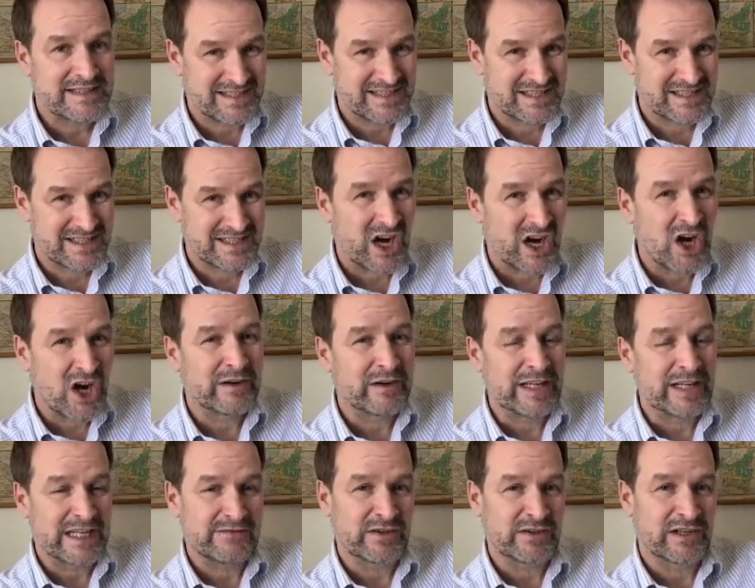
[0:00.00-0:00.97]
the
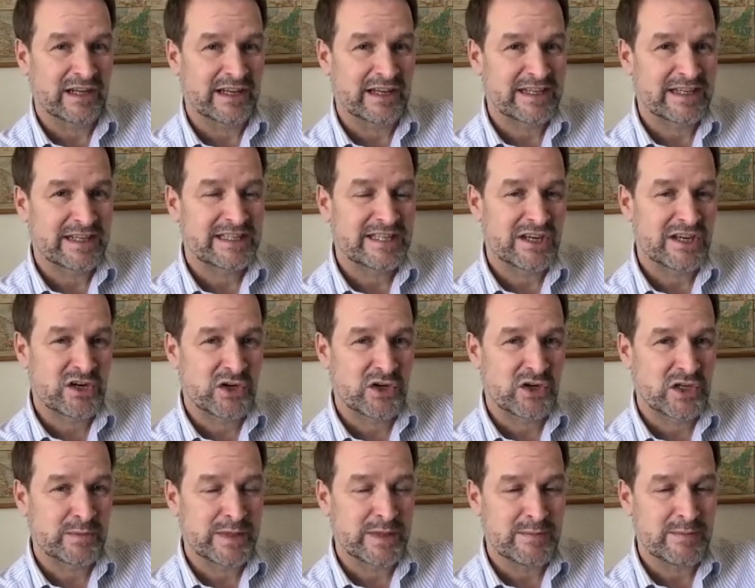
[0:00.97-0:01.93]
scarring, if you like, in the
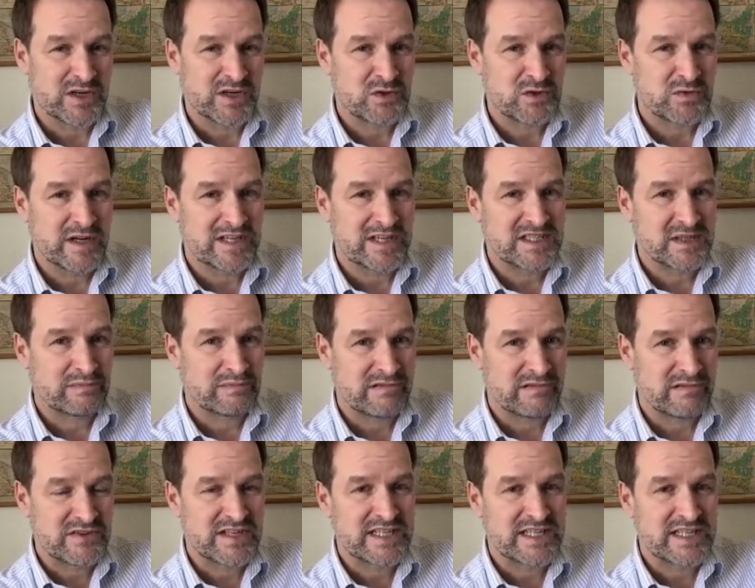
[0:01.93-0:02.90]
economy is much worse, and the
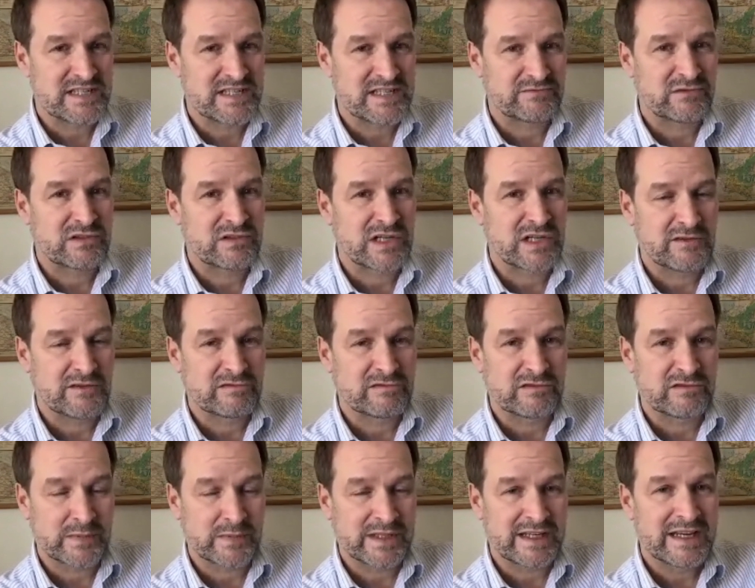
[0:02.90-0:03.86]
process of
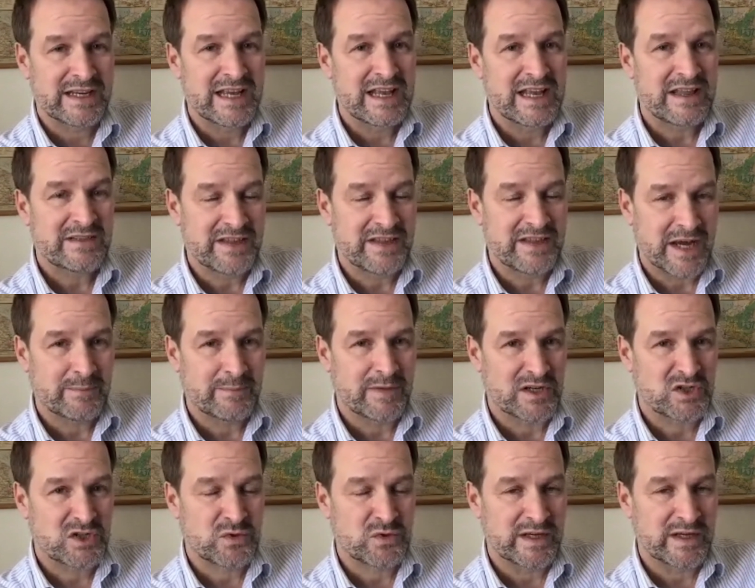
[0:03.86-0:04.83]
recovery will be that
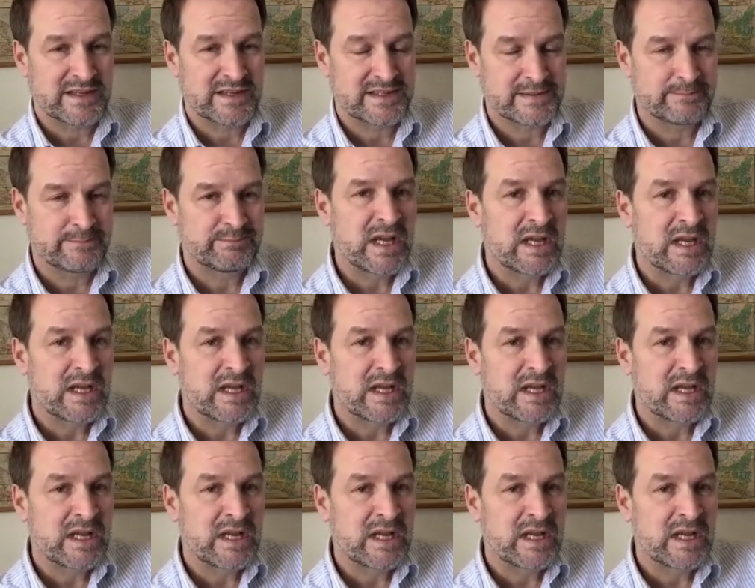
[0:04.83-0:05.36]
much worse.